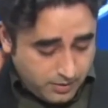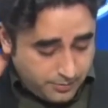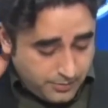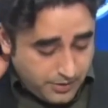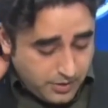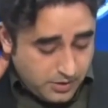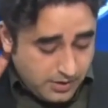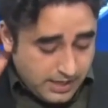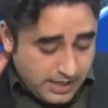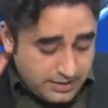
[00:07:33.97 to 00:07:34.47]

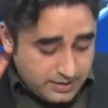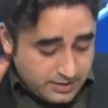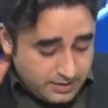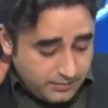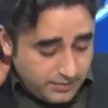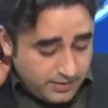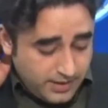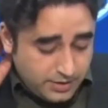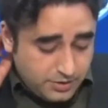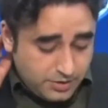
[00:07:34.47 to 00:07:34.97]
progress,
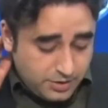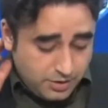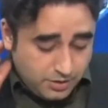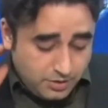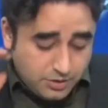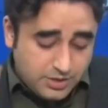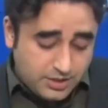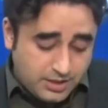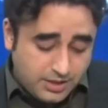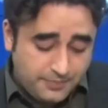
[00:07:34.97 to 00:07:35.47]
and we
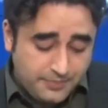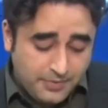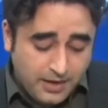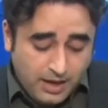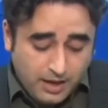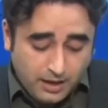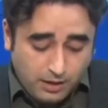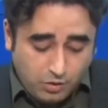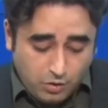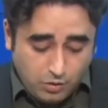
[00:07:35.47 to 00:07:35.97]
introduced a
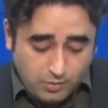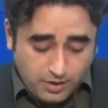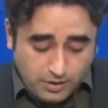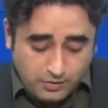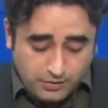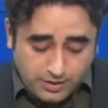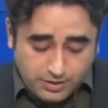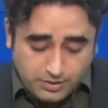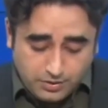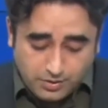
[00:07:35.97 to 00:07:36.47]
human
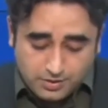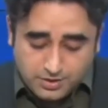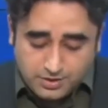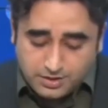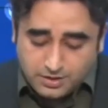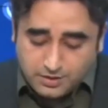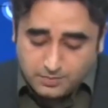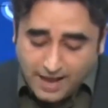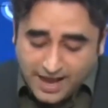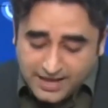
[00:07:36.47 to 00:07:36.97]

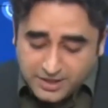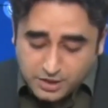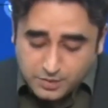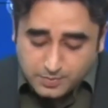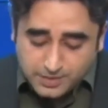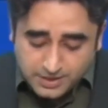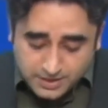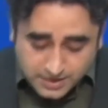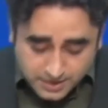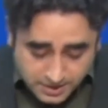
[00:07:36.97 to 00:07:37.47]
resources
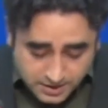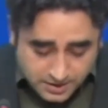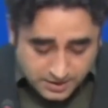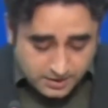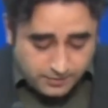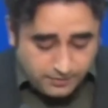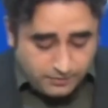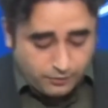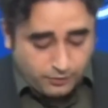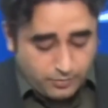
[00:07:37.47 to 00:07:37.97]
management
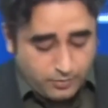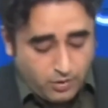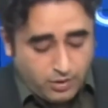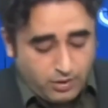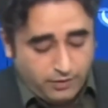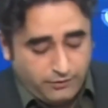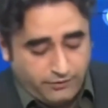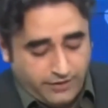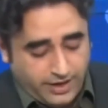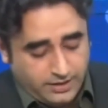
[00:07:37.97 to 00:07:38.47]
system for
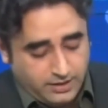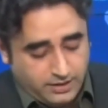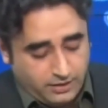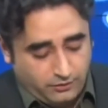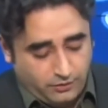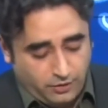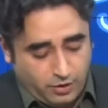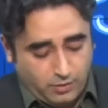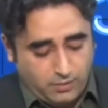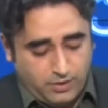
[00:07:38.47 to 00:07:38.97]
more
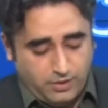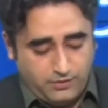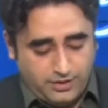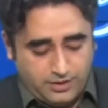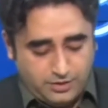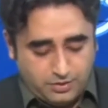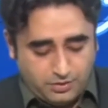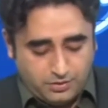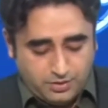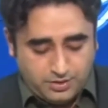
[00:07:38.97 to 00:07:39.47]
effective human
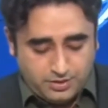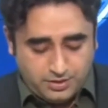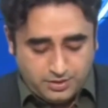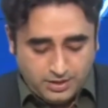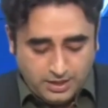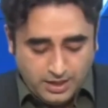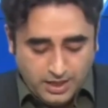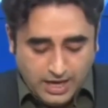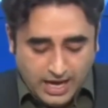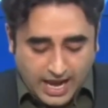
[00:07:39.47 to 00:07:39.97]
resources
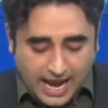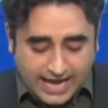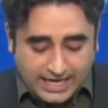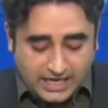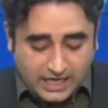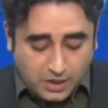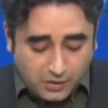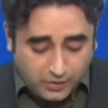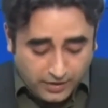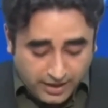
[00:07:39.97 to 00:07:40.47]

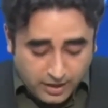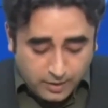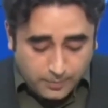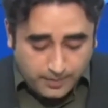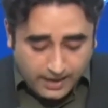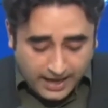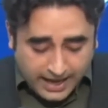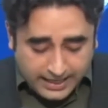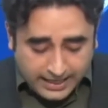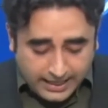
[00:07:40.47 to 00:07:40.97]
and career
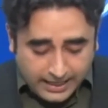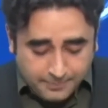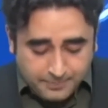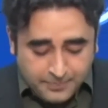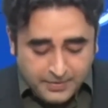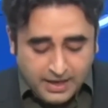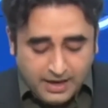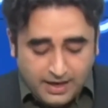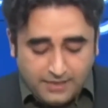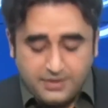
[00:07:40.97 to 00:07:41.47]
planning.
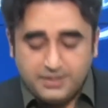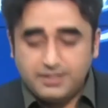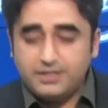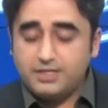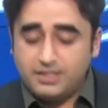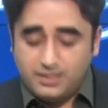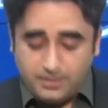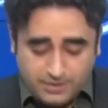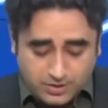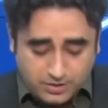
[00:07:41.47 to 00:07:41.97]
The
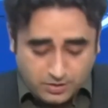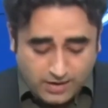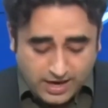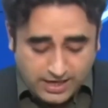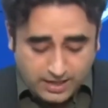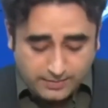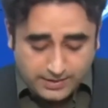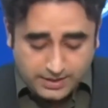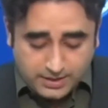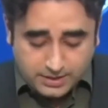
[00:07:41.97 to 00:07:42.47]
system has
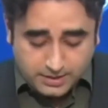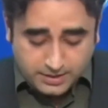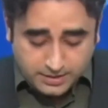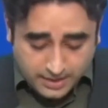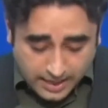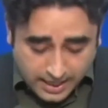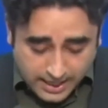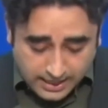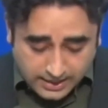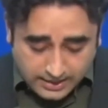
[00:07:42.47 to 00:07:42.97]
already been
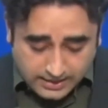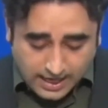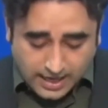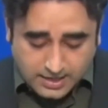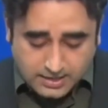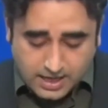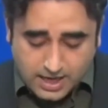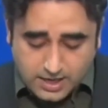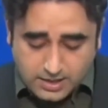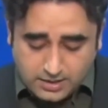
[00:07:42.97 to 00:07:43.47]
designed,
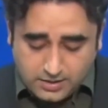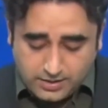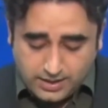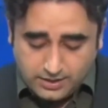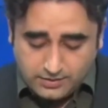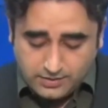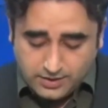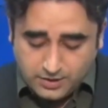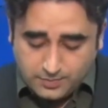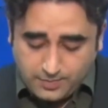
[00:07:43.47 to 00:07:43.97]
data entry
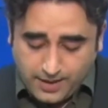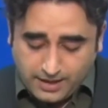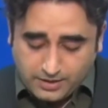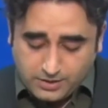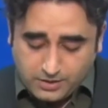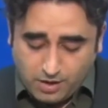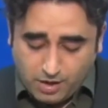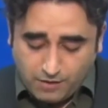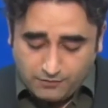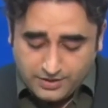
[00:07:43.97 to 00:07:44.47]
in
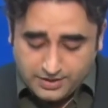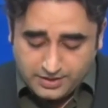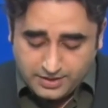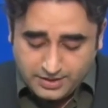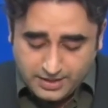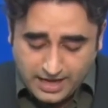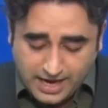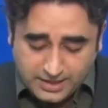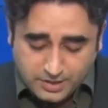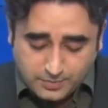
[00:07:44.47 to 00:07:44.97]
respect to
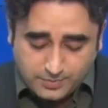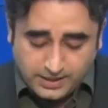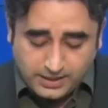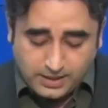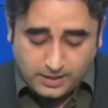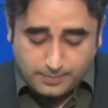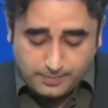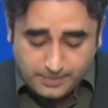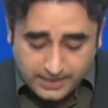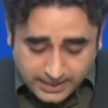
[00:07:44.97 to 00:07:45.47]
offices has been
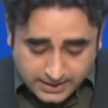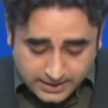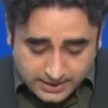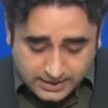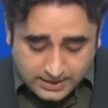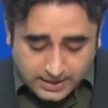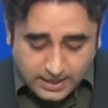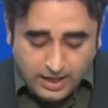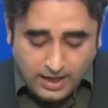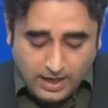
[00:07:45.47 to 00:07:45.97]

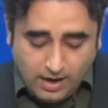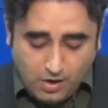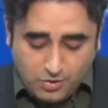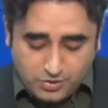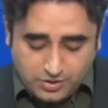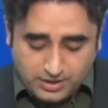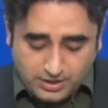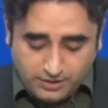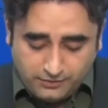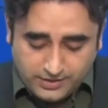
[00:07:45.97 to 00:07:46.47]
completed,
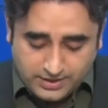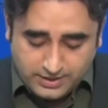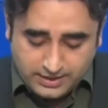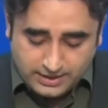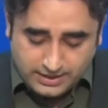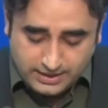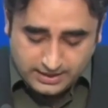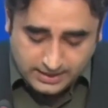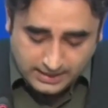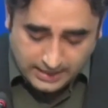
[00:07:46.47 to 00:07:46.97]
hosting
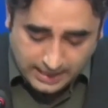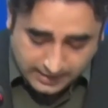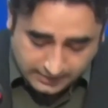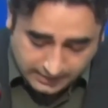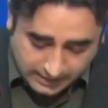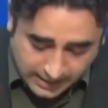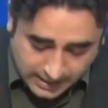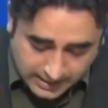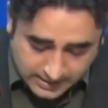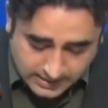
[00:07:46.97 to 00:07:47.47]
facility at
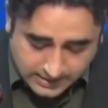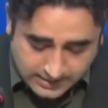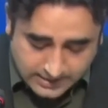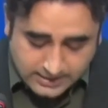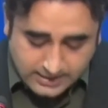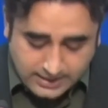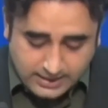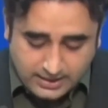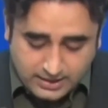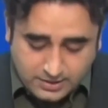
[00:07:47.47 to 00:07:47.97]
the
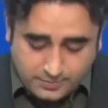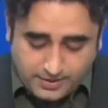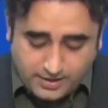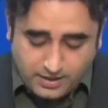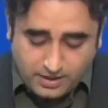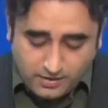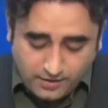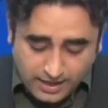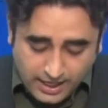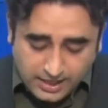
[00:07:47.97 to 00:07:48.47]
NTC has been
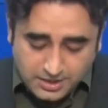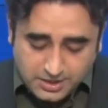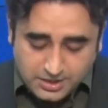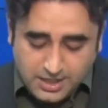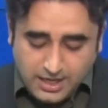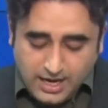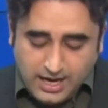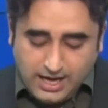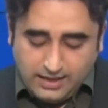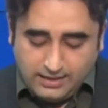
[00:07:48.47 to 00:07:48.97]
arranged,
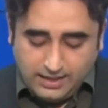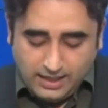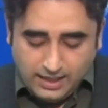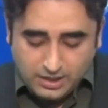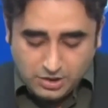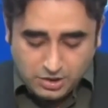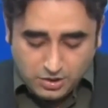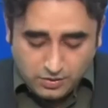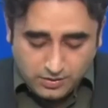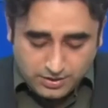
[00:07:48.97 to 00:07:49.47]
and the
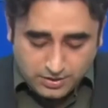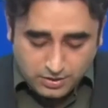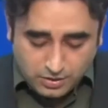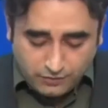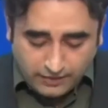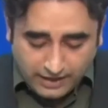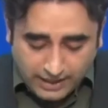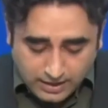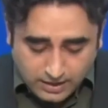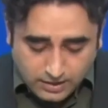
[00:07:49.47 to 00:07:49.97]
issuance
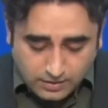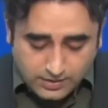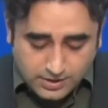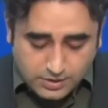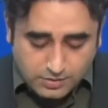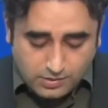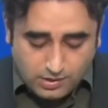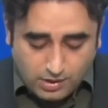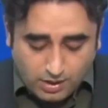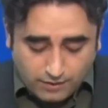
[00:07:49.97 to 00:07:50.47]
of
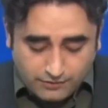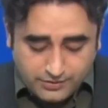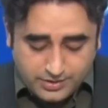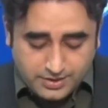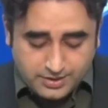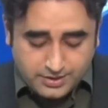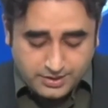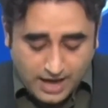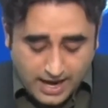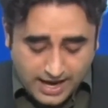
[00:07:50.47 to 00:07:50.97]
individual
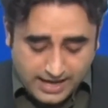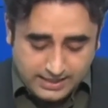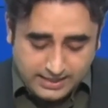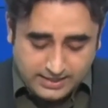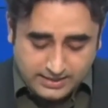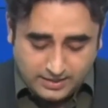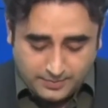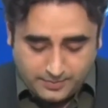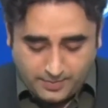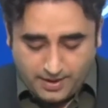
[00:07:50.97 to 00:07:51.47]
officers'
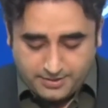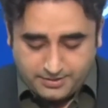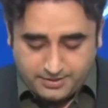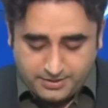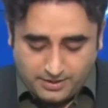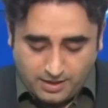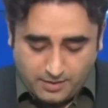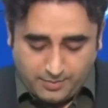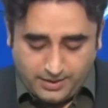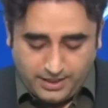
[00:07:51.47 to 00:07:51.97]
IDs and
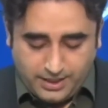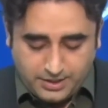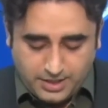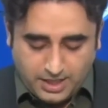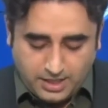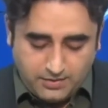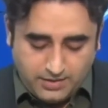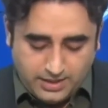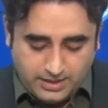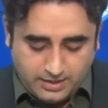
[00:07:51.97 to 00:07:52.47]
passes are being
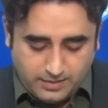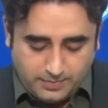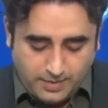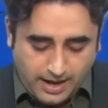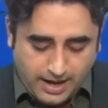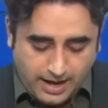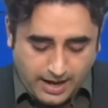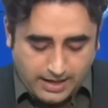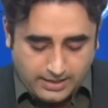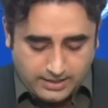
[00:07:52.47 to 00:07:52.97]
generated by
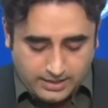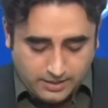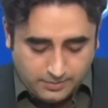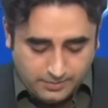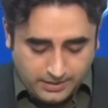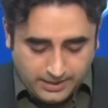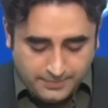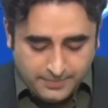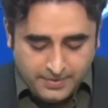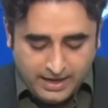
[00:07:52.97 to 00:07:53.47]

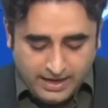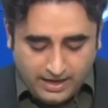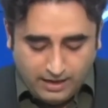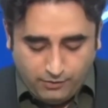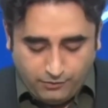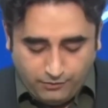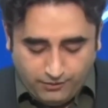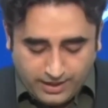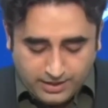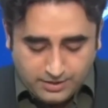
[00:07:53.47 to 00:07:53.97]
NITB. In
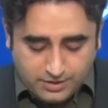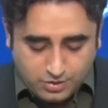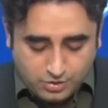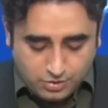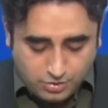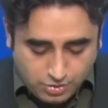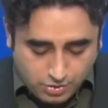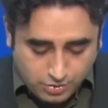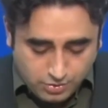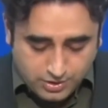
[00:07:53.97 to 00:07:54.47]
phase
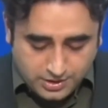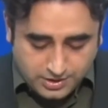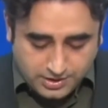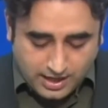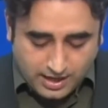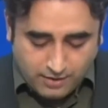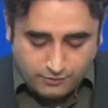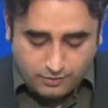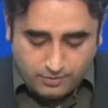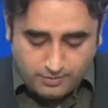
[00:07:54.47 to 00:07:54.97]
2,
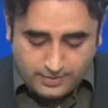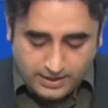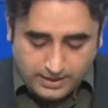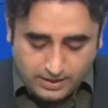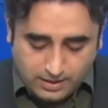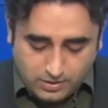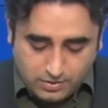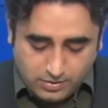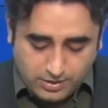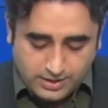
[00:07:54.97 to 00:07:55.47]
staff will be
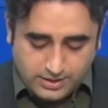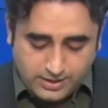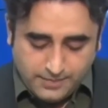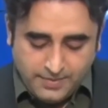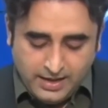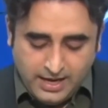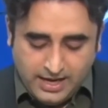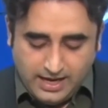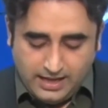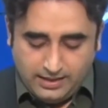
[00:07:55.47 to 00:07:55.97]
included
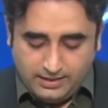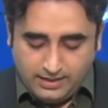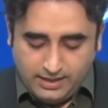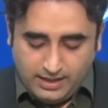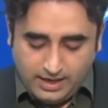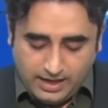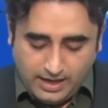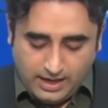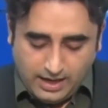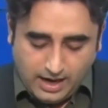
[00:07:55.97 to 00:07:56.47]
in the
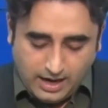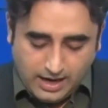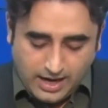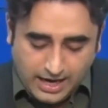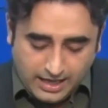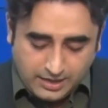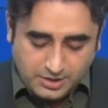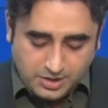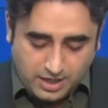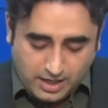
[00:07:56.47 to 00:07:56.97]

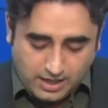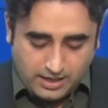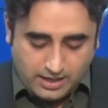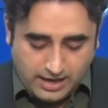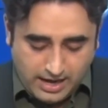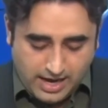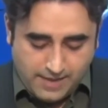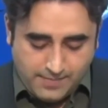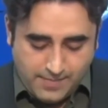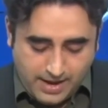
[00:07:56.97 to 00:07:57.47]

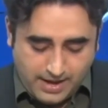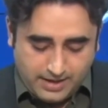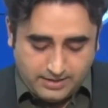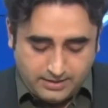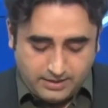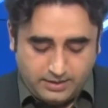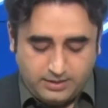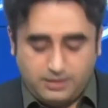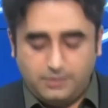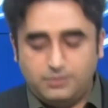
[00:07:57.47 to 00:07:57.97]
HRMS
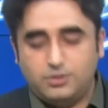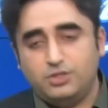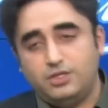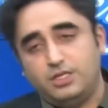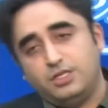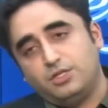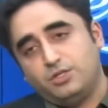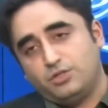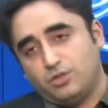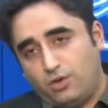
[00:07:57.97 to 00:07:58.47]
system. So
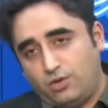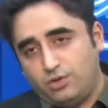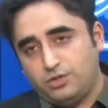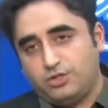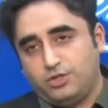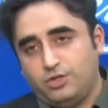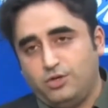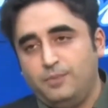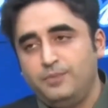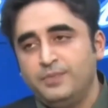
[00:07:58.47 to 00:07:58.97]
this is
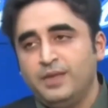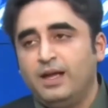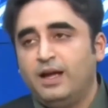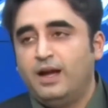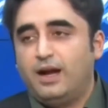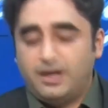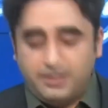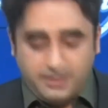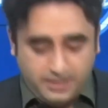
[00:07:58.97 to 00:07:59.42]
also our